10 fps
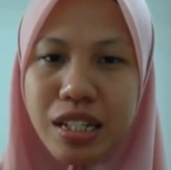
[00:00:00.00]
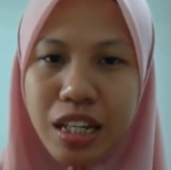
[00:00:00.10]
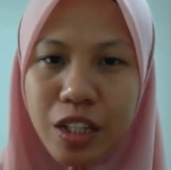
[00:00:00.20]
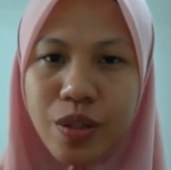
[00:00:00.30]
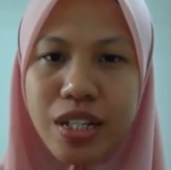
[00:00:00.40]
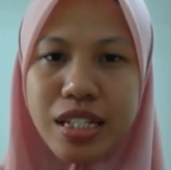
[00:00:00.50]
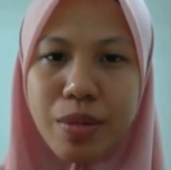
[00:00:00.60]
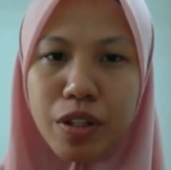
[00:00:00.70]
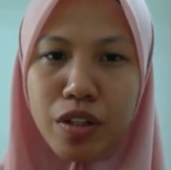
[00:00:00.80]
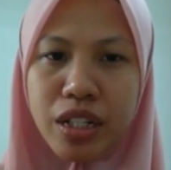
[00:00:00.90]
into the
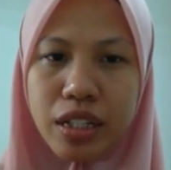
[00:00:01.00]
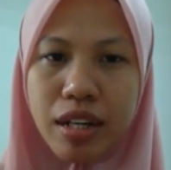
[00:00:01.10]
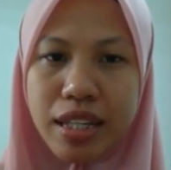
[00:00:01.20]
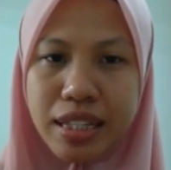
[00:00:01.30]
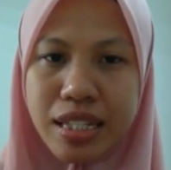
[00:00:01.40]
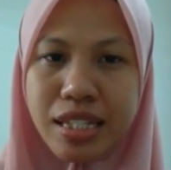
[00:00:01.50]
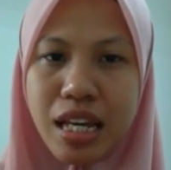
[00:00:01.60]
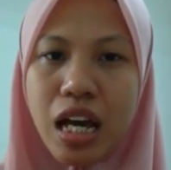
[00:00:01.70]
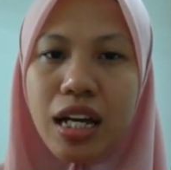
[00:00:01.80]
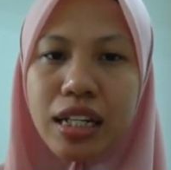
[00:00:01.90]
semiconductor lattice.
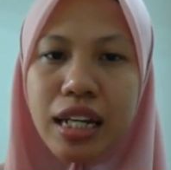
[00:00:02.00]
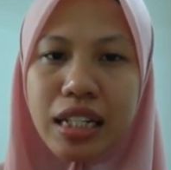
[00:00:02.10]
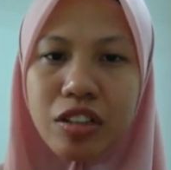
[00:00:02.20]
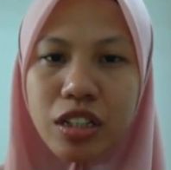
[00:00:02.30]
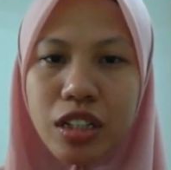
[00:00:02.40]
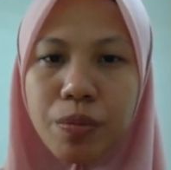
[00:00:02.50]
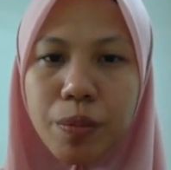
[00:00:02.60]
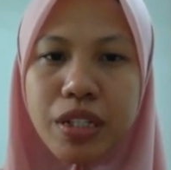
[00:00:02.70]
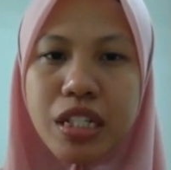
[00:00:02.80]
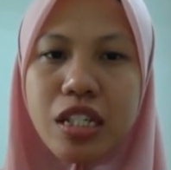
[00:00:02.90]
The electrical
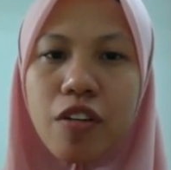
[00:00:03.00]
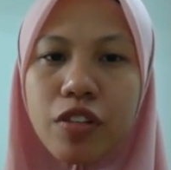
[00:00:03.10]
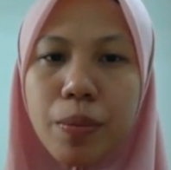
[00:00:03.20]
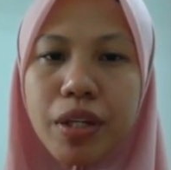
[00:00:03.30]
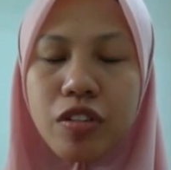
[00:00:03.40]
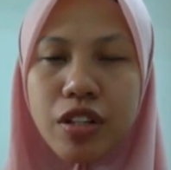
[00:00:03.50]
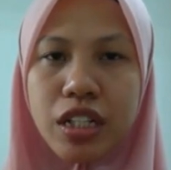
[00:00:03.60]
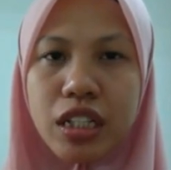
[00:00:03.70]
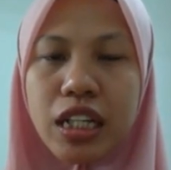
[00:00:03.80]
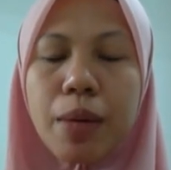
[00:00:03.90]
properties of the
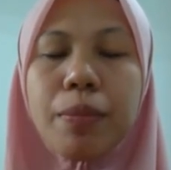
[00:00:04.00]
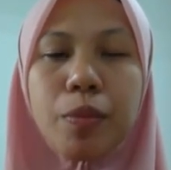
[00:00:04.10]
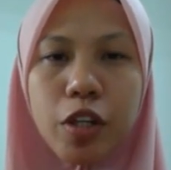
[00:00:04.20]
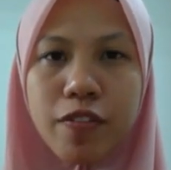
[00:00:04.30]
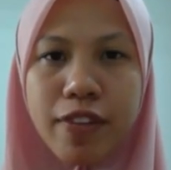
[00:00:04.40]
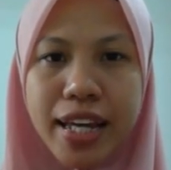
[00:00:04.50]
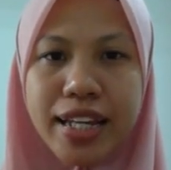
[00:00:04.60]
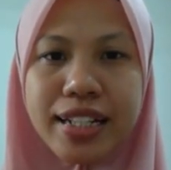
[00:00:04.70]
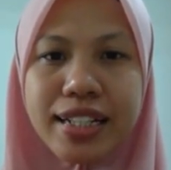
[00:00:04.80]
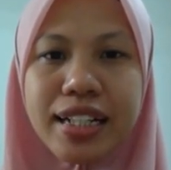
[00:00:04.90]
material can be modified,
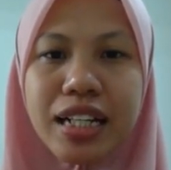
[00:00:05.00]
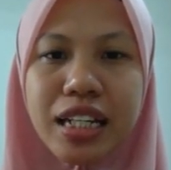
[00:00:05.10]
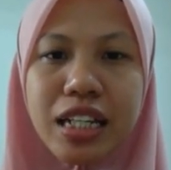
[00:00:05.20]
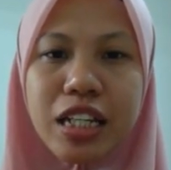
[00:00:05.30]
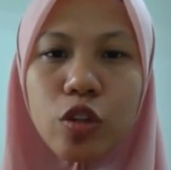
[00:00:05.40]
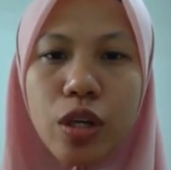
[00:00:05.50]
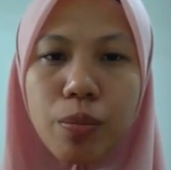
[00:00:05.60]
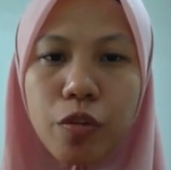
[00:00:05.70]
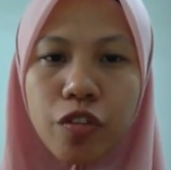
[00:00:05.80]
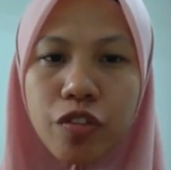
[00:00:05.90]
leading to
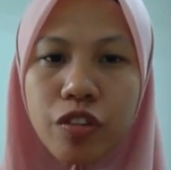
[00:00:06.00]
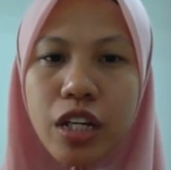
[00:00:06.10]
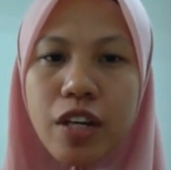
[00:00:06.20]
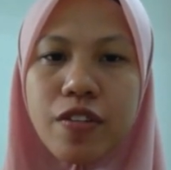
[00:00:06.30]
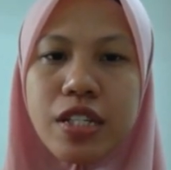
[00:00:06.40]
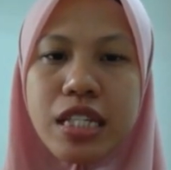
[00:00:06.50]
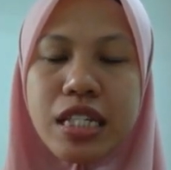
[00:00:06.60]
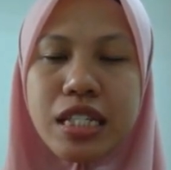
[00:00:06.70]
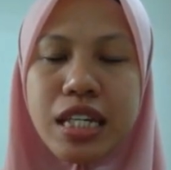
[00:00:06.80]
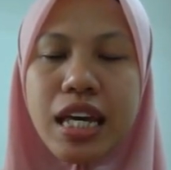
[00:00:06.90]
improved
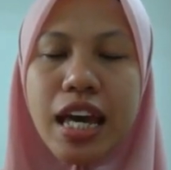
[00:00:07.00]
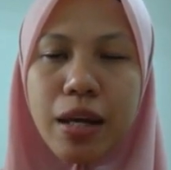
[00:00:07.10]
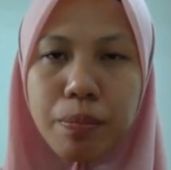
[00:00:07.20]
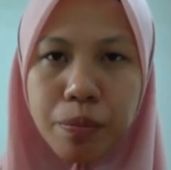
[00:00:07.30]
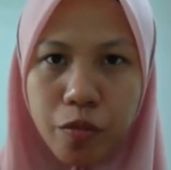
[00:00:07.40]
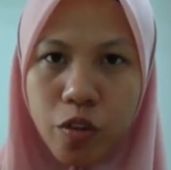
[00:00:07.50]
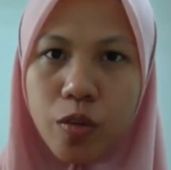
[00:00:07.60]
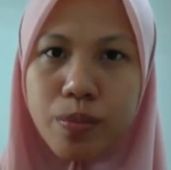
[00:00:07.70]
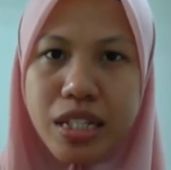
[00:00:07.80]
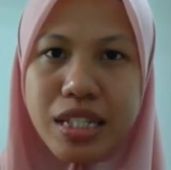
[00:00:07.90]
efficiency and
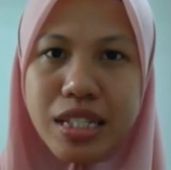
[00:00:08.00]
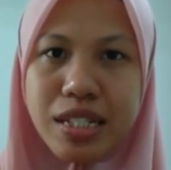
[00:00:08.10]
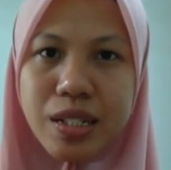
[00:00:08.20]
performance.